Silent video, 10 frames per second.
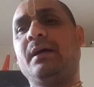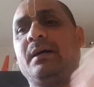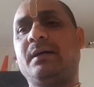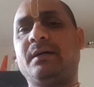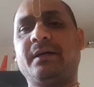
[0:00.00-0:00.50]

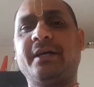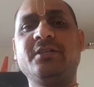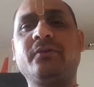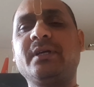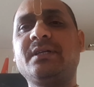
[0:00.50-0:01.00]

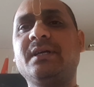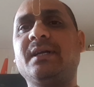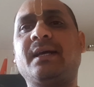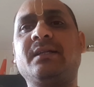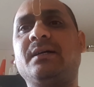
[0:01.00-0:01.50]

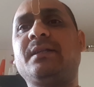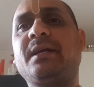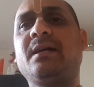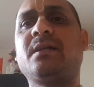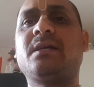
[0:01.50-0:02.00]
educated, and the
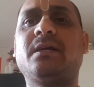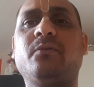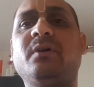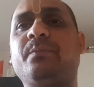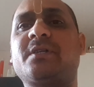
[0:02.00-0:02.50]
other hand, the
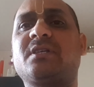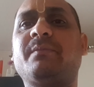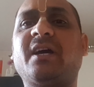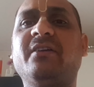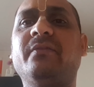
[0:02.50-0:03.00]
one
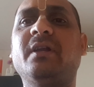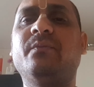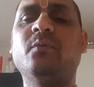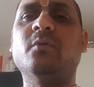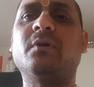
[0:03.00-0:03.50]
person might be
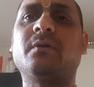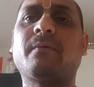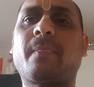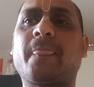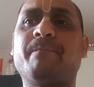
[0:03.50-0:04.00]
very poor
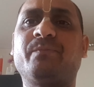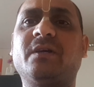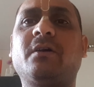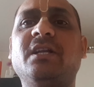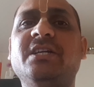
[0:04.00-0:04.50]

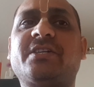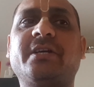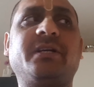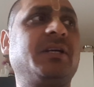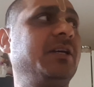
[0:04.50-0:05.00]
or
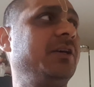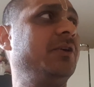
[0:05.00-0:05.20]
illiterate.